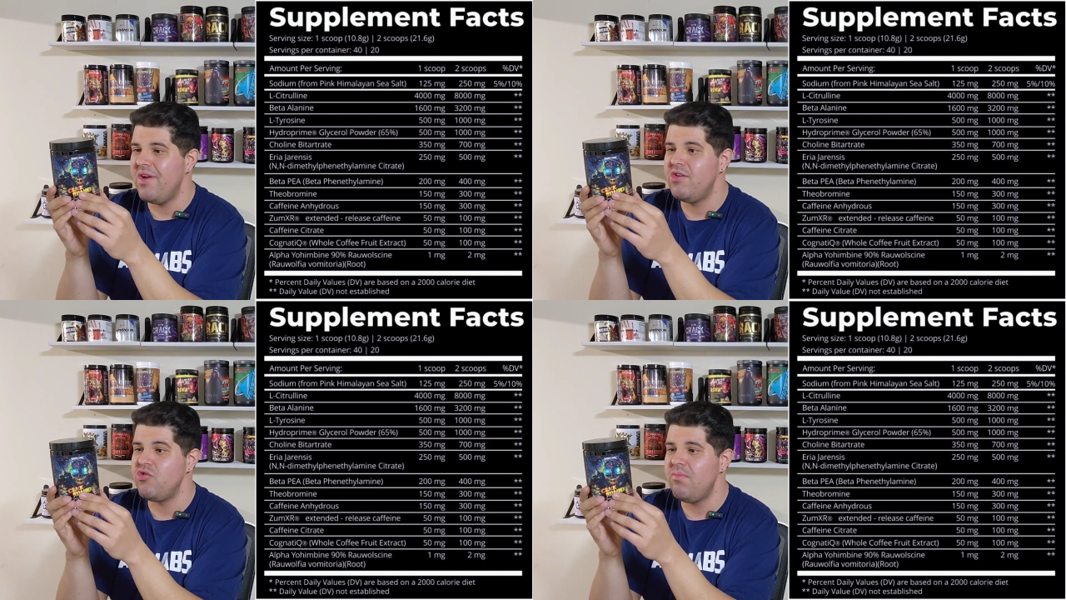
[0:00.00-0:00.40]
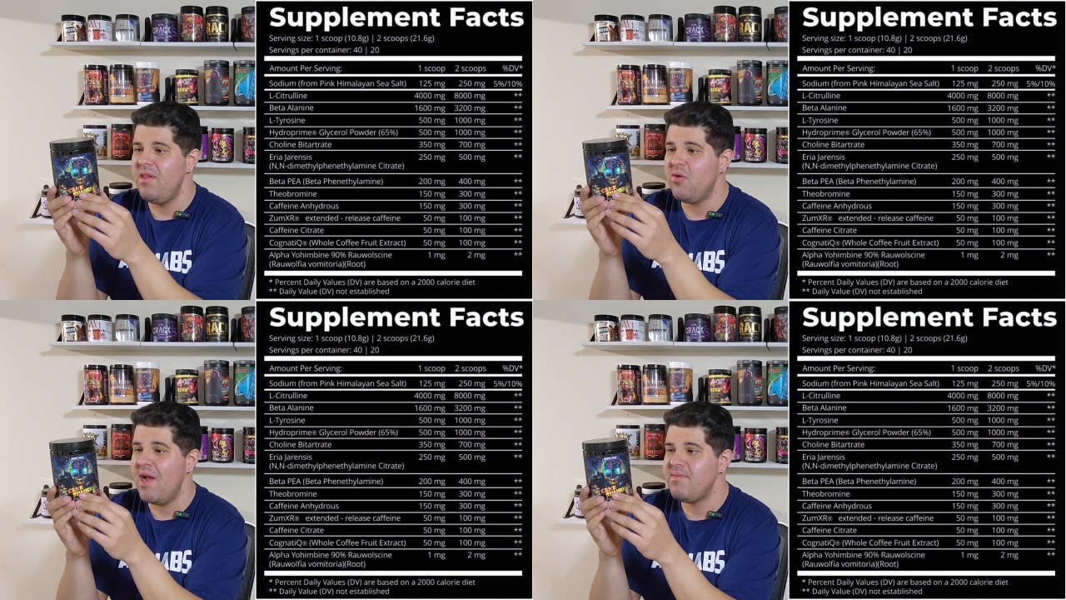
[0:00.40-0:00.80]
100
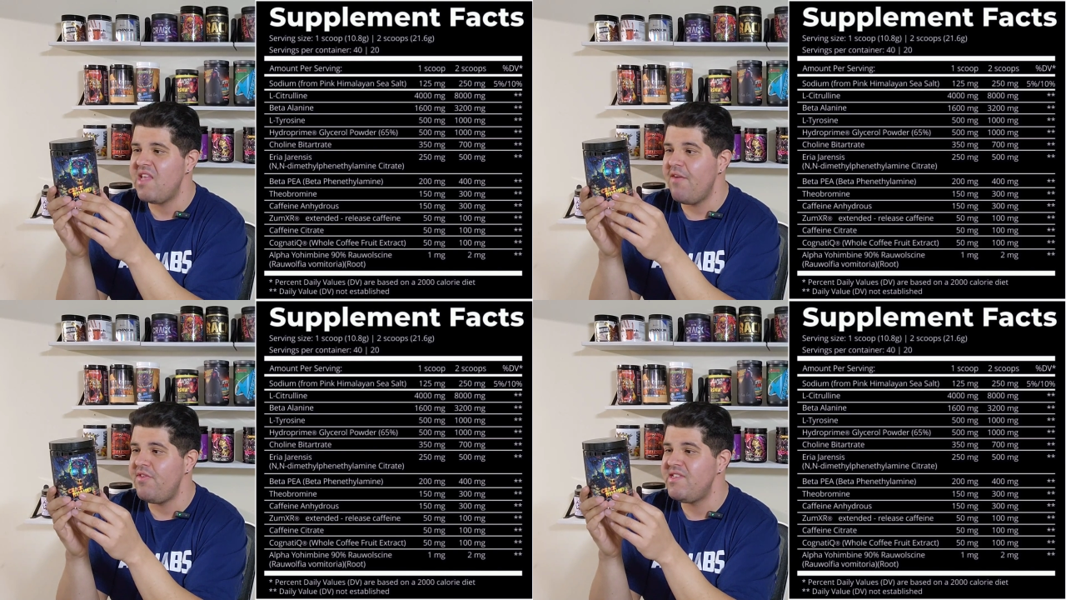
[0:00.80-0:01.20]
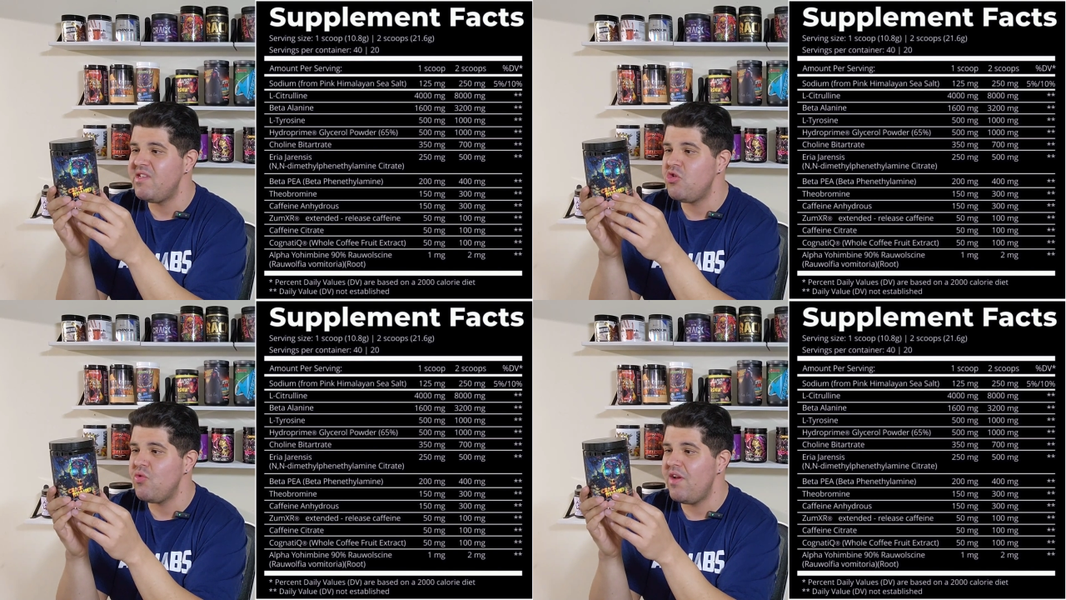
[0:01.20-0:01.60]
milligrams, caffeine
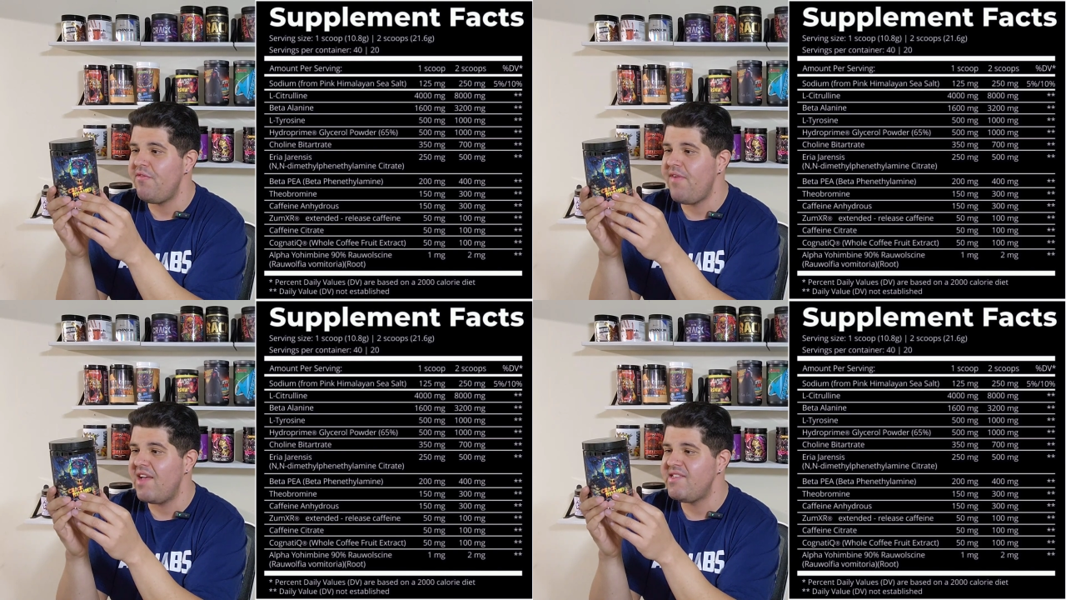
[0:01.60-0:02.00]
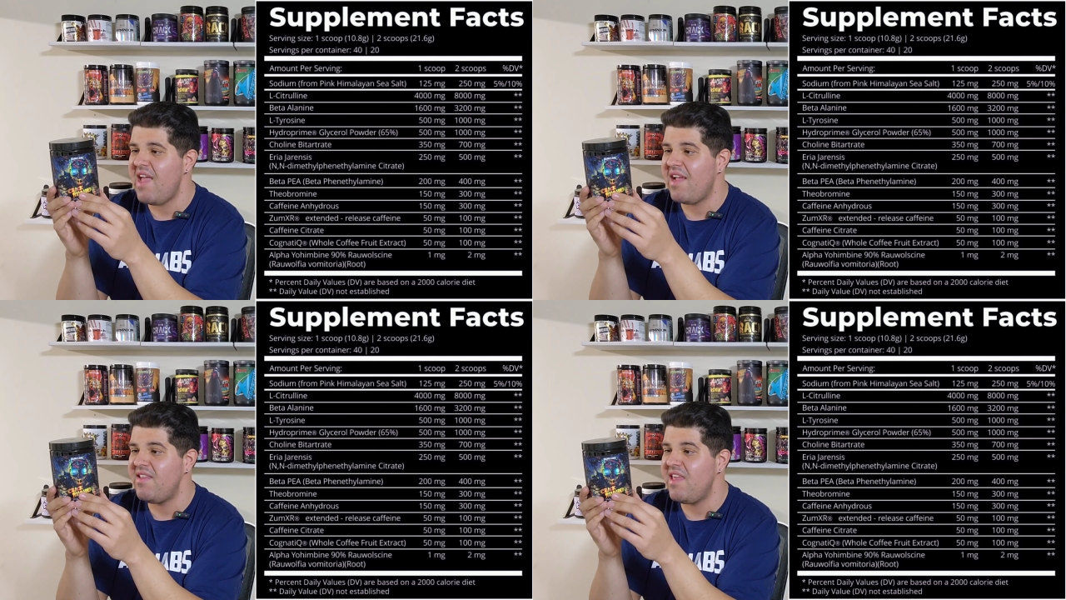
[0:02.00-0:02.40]
citrate,
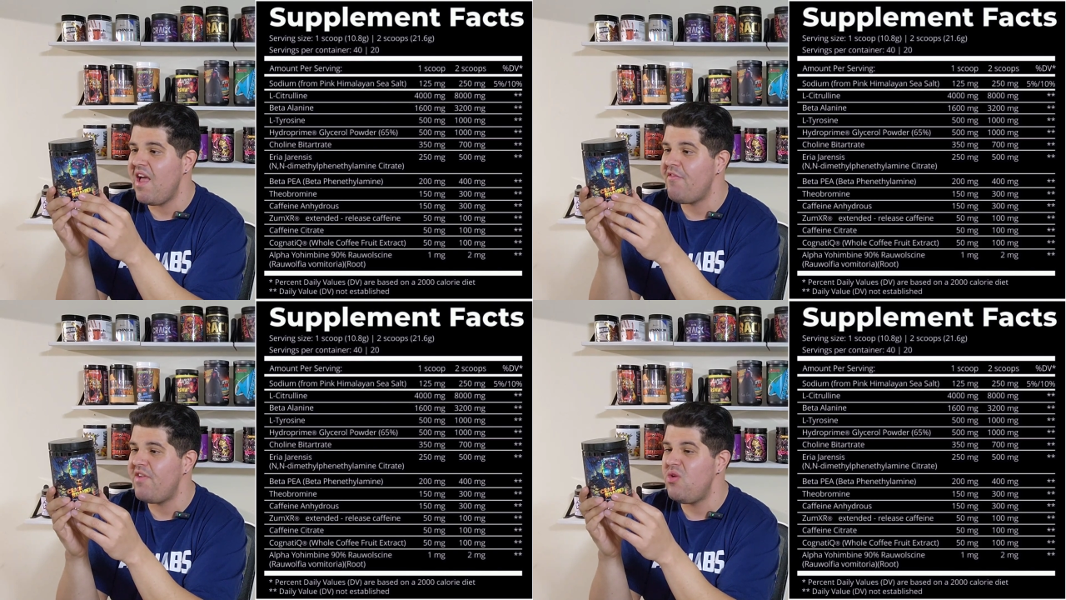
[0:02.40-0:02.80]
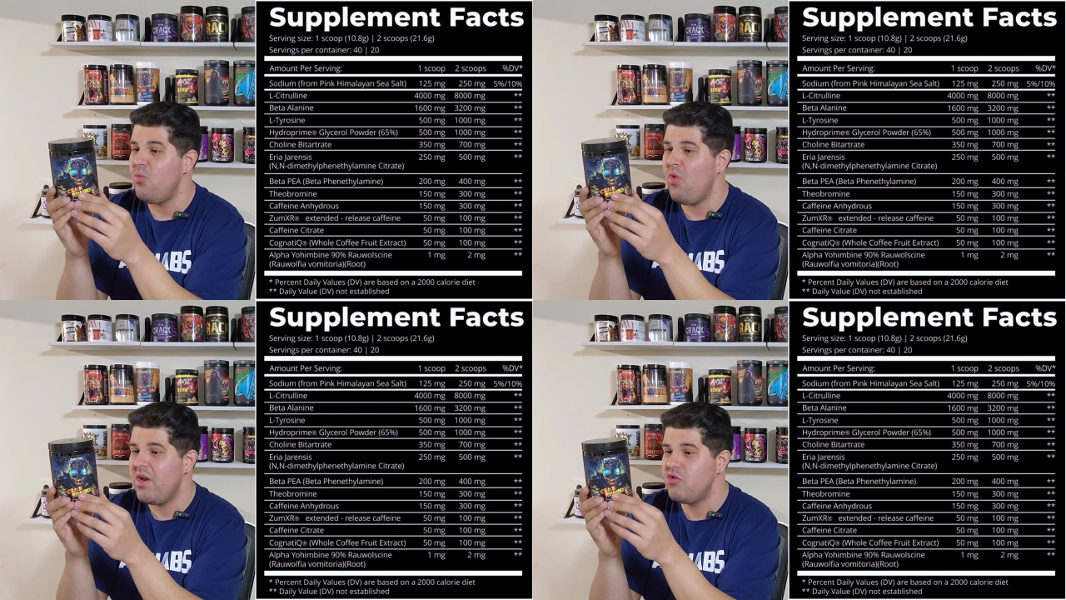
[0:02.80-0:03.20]
fast acting
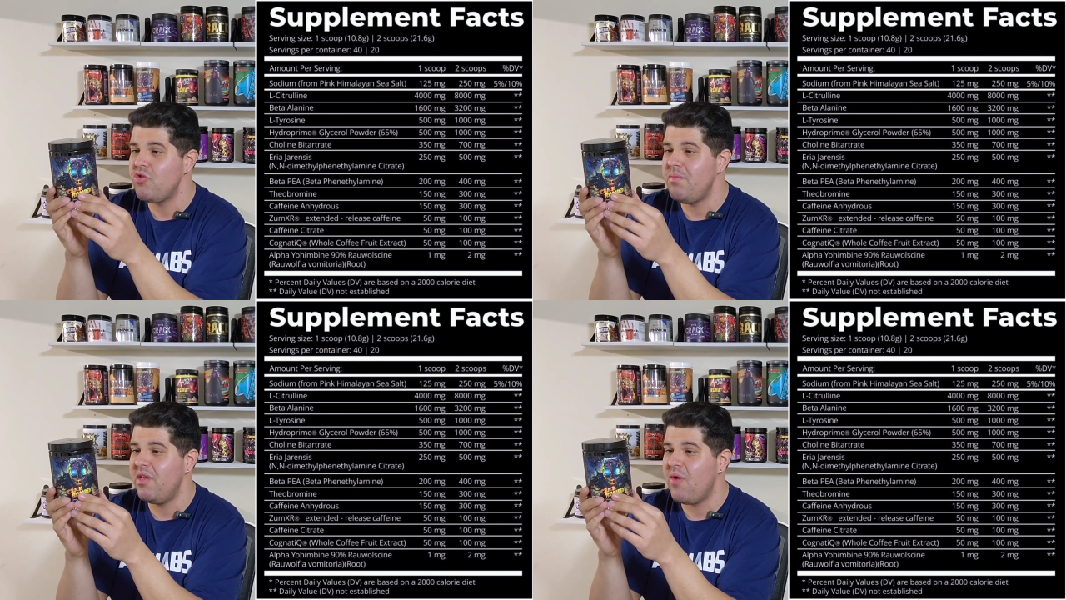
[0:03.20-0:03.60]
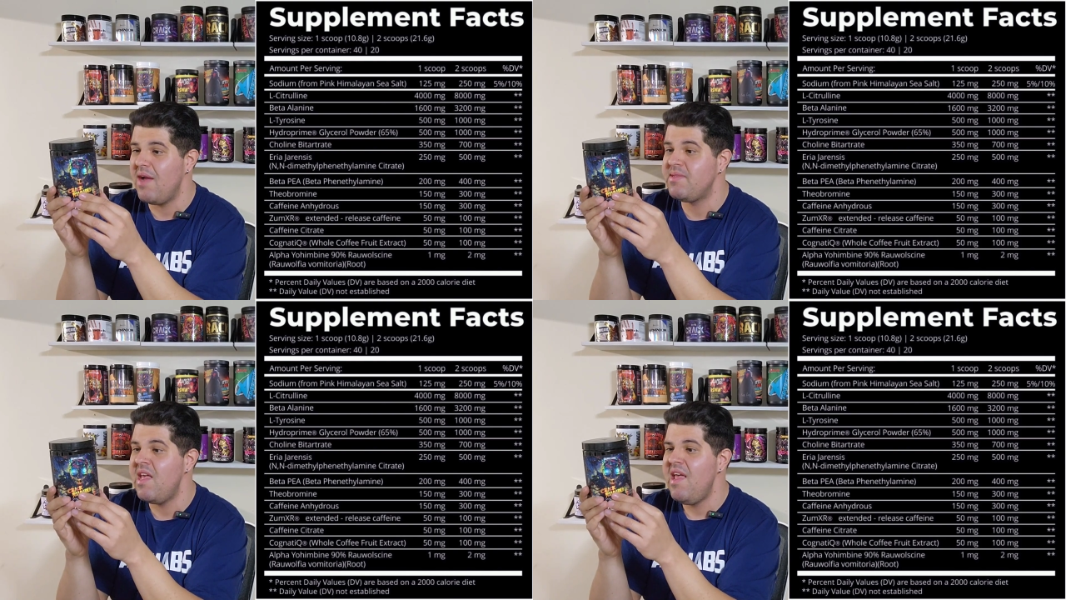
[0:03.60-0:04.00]
caffeine, 100
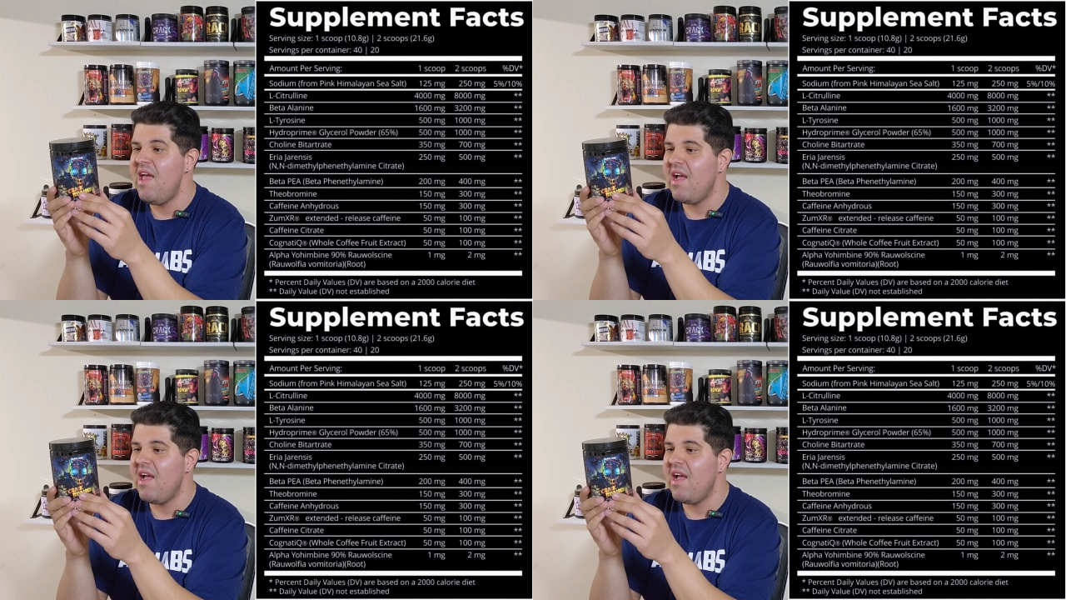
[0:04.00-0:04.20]
milligrams,